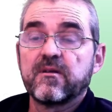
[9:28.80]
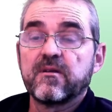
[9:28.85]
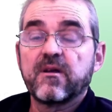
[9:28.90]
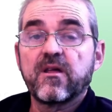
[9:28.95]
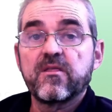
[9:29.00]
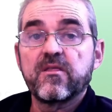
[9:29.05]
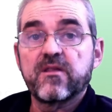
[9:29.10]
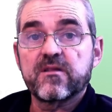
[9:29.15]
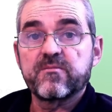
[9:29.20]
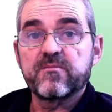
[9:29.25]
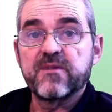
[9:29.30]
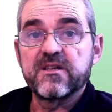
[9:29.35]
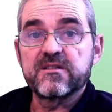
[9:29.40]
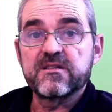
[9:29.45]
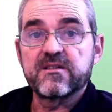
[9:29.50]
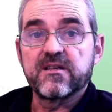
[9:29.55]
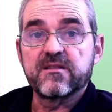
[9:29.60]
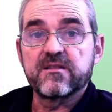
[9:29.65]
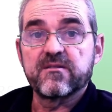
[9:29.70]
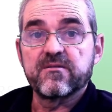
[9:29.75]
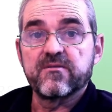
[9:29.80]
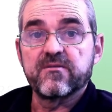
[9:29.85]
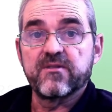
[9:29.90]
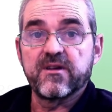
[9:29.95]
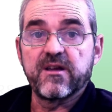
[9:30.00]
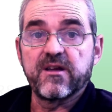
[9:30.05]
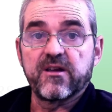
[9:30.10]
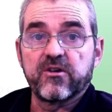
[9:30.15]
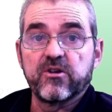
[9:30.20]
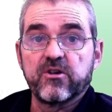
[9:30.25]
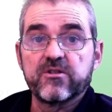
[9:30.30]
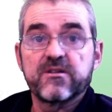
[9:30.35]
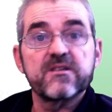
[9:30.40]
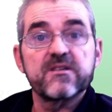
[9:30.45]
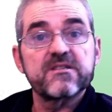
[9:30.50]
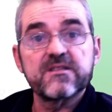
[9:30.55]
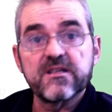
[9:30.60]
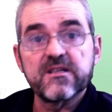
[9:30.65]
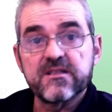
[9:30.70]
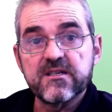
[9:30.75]
and that means that they are not
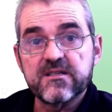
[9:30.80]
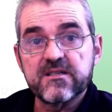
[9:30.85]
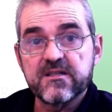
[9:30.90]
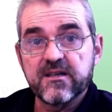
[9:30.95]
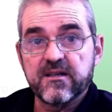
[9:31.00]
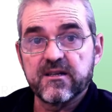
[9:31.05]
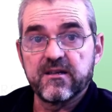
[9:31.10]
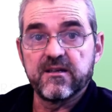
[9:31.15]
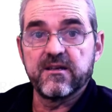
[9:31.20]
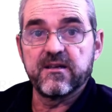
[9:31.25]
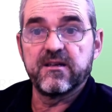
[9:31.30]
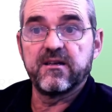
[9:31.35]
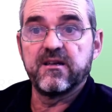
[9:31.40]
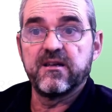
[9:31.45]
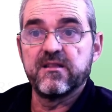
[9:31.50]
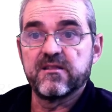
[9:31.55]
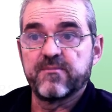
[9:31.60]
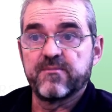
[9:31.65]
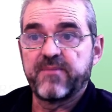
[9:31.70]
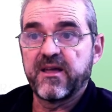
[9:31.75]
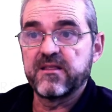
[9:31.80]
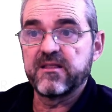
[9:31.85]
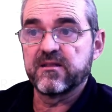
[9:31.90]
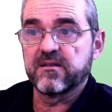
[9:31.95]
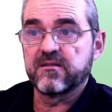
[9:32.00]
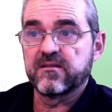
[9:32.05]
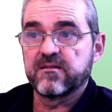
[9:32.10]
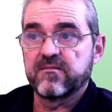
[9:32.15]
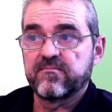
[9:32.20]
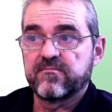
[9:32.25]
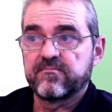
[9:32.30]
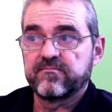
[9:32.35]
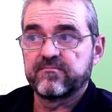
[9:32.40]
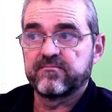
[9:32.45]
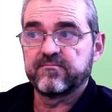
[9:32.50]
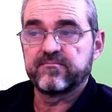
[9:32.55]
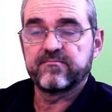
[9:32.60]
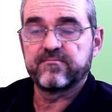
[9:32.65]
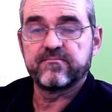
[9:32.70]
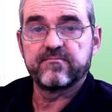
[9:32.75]
statistically independent.
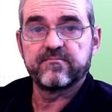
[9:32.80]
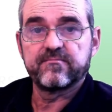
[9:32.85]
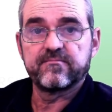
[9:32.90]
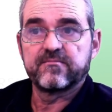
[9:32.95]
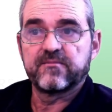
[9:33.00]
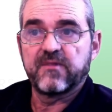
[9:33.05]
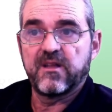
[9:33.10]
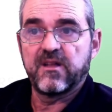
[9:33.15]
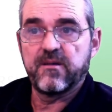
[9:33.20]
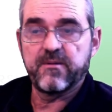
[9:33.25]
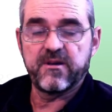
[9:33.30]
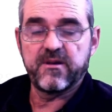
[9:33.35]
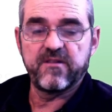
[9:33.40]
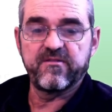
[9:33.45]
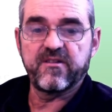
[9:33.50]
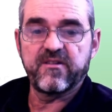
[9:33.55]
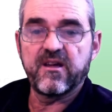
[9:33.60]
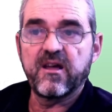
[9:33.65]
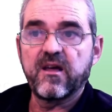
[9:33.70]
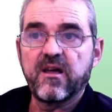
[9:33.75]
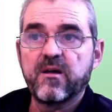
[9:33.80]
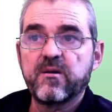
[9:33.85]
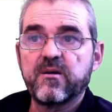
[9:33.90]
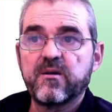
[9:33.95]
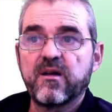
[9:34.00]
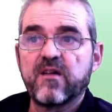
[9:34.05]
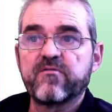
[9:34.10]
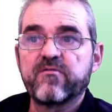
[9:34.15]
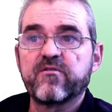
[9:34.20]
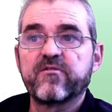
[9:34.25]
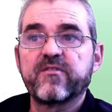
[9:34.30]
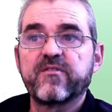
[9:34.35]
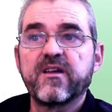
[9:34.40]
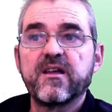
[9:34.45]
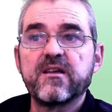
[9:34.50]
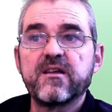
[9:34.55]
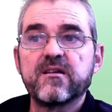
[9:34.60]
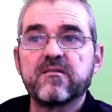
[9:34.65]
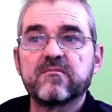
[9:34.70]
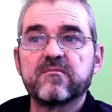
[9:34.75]
Even if f of
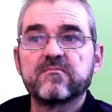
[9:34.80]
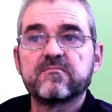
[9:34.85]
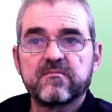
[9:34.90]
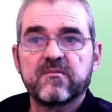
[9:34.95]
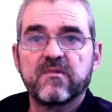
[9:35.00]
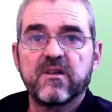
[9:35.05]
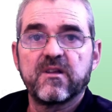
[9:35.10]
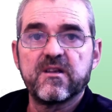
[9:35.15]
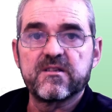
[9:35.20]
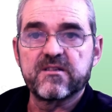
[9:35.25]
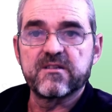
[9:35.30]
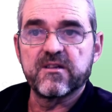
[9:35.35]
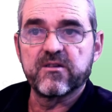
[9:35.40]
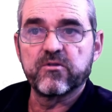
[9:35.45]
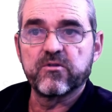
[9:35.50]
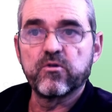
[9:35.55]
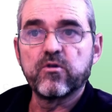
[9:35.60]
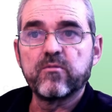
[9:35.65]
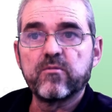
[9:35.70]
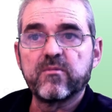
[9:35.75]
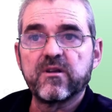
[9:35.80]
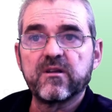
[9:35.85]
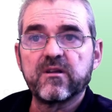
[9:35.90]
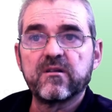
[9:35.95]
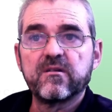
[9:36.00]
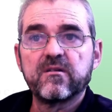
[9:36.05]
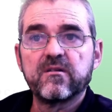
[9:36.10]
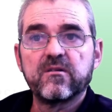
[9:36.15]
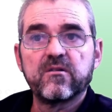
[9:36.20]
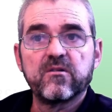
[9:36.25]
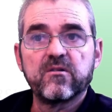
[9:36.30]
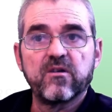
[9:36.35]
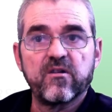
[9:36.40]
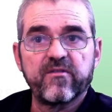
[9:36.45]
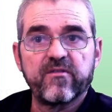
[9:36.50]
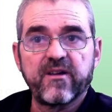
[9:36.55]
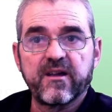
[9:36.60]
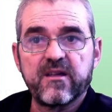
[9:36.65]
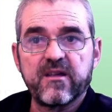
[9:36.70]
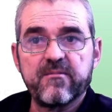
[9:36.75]
A is a normal
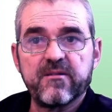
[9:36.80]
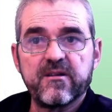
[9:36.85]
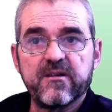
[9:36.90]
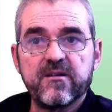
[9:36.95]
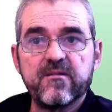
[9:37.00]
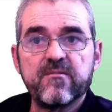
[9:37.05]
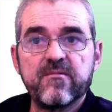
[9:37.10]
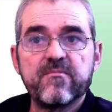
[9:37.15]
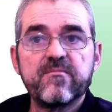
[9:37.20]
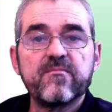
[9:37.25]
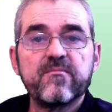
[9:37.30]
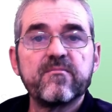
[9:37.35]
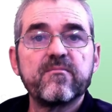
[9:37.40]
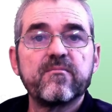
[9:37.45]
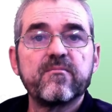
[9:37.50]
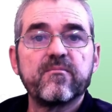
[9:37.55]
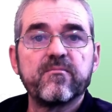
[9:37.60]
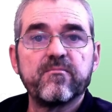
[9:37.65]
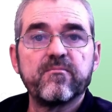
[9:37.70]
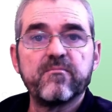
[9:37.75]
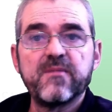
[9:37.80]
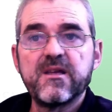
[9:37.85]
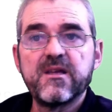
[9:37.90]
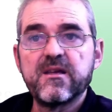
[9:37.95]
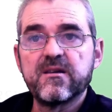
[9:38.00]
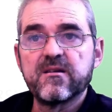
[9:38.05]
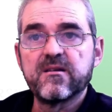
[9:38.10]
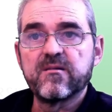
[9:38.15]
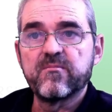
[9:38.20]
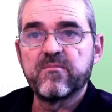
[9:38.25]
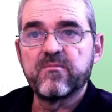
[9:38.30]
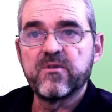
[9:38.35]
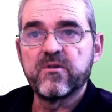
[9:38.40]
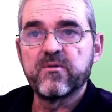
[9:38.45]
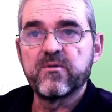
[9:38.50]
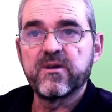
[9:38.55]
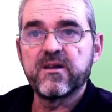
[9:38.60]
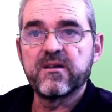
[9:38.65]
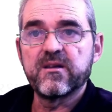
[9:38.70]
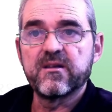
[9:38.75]
of a given mean mu
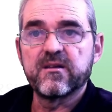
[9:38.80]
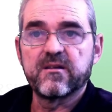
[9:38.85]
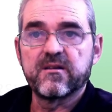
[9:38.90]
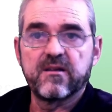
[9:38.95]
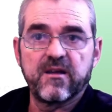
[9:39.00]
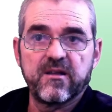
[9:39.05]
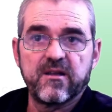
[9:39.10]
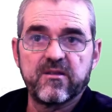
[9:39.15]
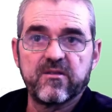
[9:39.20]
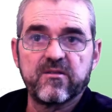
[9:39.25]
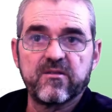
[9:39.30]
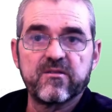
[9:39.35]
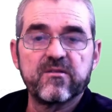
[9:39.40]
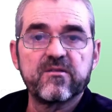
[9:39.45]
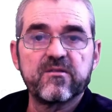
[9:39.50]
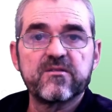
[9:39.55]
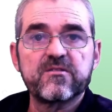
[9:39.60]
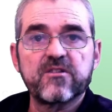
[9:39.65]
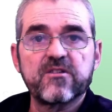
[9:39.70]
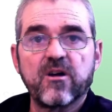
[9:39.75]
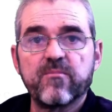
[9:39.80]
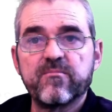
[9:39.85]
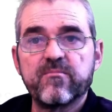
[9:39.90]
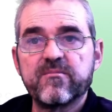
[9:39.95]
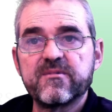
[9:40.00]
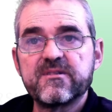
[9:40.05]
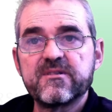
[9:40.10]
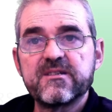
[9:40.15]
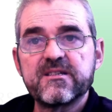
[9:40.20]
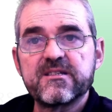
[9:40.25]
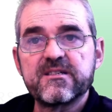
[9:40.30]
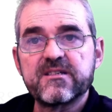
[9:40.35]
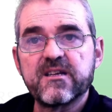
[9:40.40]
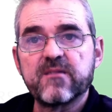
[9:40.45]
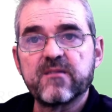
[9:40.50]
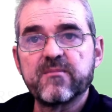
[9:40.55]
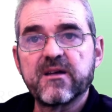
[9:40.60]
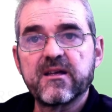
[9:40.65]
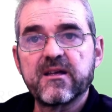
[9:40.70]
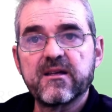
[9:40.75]
A and some
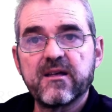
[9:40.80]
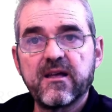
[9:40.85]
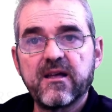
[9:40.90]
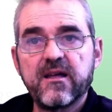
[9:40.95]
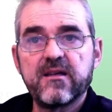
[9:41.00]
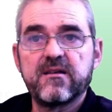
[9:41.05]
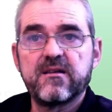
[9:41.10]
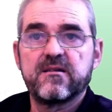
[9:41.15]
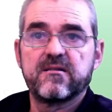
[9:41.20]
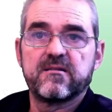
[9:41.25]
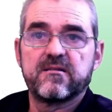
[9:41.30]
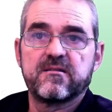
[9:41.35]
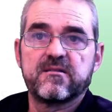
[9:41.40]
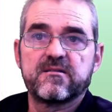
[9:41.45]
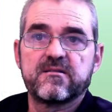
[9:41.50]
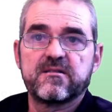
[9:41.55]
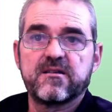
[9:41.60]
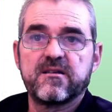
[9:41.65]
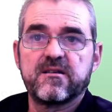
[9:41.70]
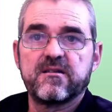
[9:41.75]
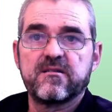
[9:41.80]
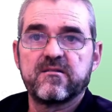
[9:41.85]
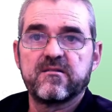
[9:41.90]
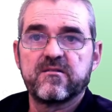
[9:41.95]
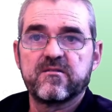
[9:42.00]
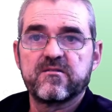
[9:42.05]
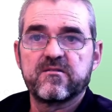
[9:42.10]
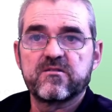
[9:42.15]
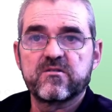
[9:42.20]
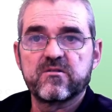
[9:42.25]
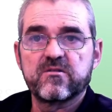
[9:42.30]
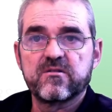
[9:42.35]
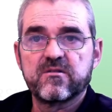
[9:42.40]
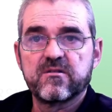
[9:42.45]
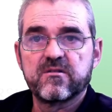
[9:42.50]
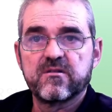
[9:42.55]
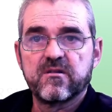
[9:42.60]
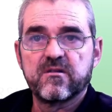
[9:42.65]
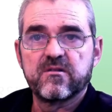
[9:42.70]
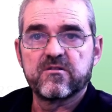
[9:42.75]
sigma A, let's say,
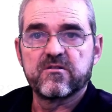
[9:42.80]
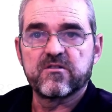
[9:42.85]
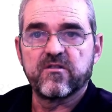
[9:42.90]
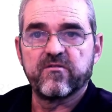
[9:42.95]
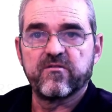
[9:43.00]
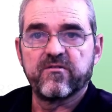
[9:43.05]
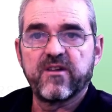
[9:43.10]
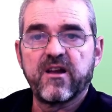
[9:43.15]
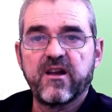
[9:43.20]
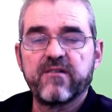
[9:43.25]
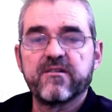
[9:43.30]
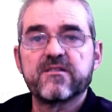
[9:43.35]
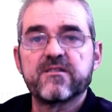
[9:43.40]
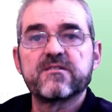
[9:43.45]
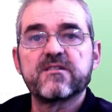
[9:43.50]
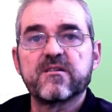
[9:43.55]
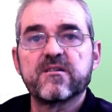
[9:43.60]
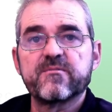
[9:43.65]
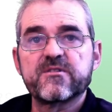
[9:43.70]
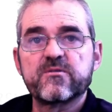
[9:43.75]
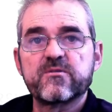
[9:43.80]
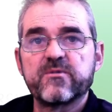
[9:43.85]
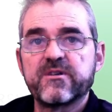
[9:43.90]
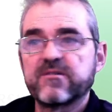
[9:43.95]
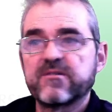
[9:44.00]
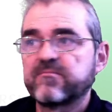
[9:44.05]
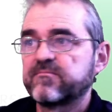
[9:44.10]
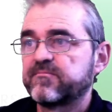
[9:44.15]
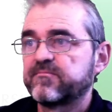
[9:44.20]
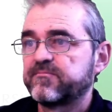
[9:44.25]
some variance sigma square,